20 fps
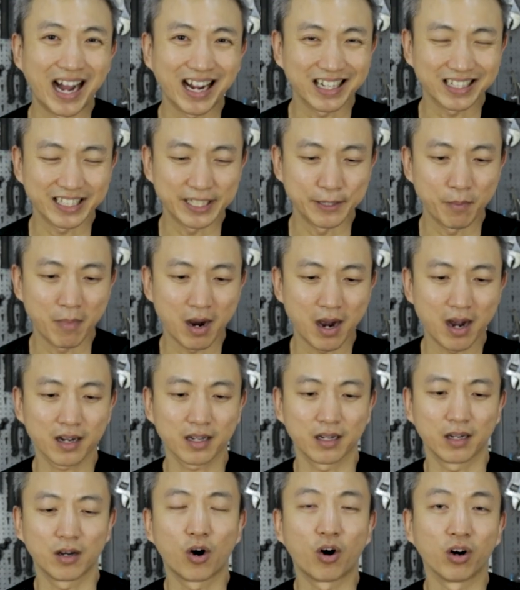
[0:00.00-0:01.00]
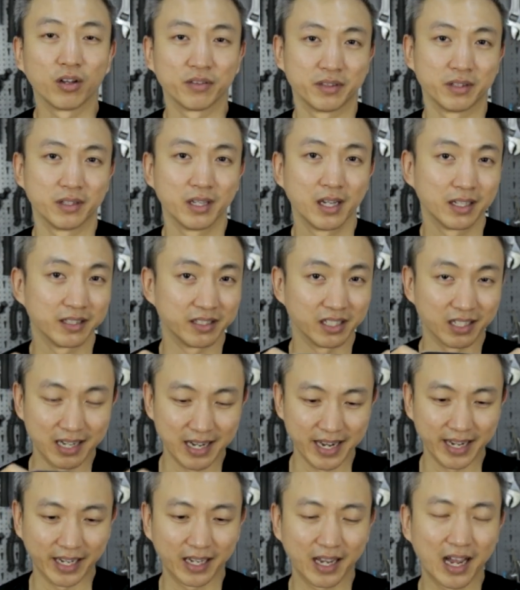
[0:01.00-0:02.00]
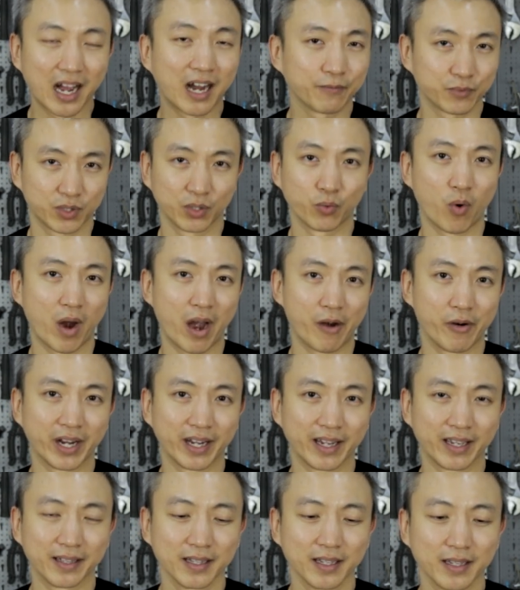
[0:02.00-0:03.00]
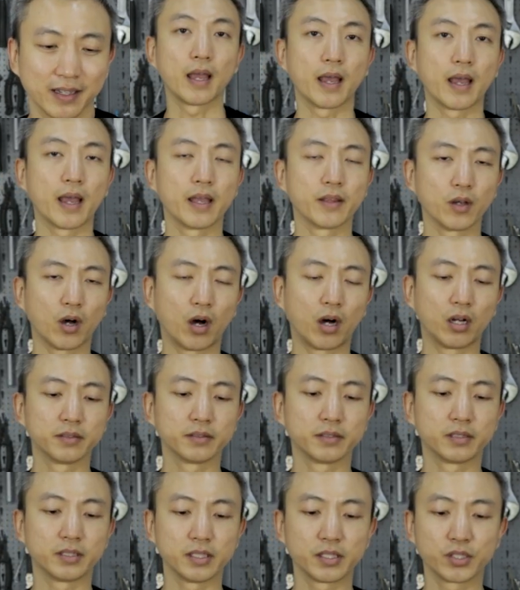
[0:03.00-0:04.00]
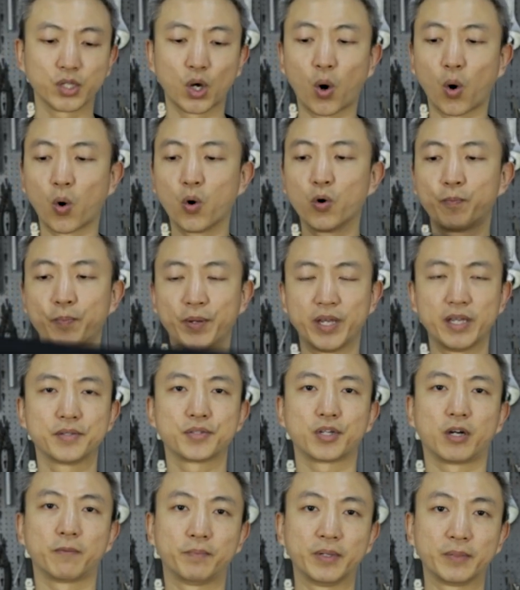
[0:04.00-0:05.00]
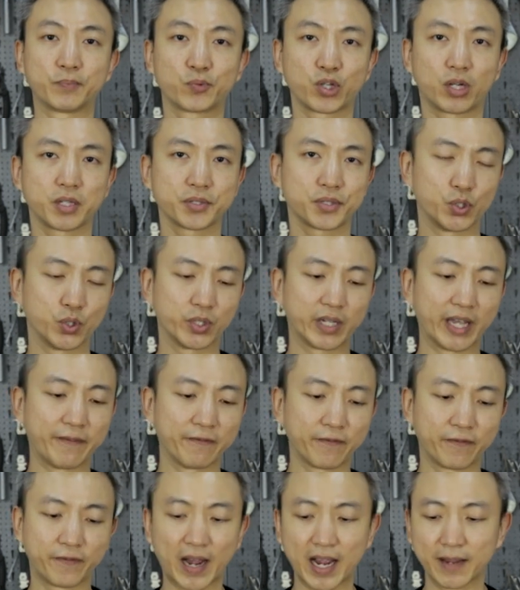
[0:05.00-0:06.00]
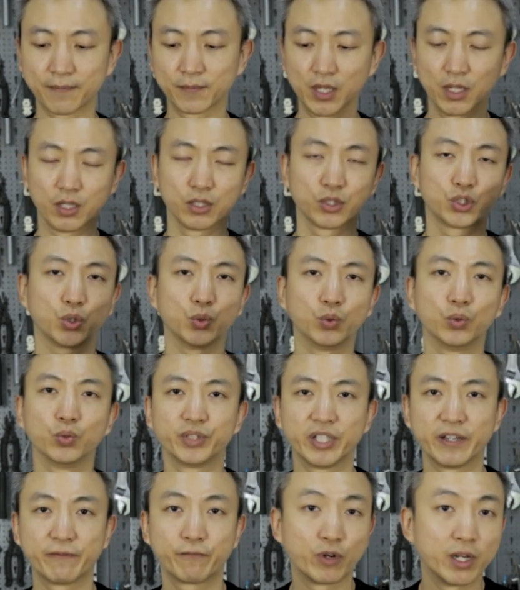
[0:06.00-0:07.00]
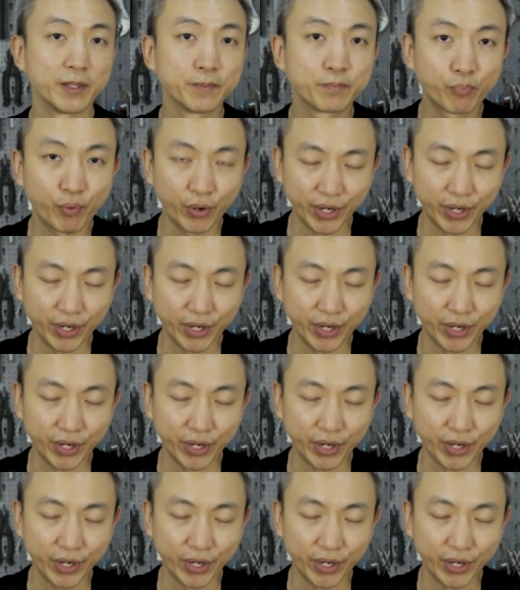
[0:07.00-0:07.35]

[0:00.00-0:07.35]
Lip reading: ugly mark on the leg after wearing it. And on this whole piece of bib shorts, you can find two different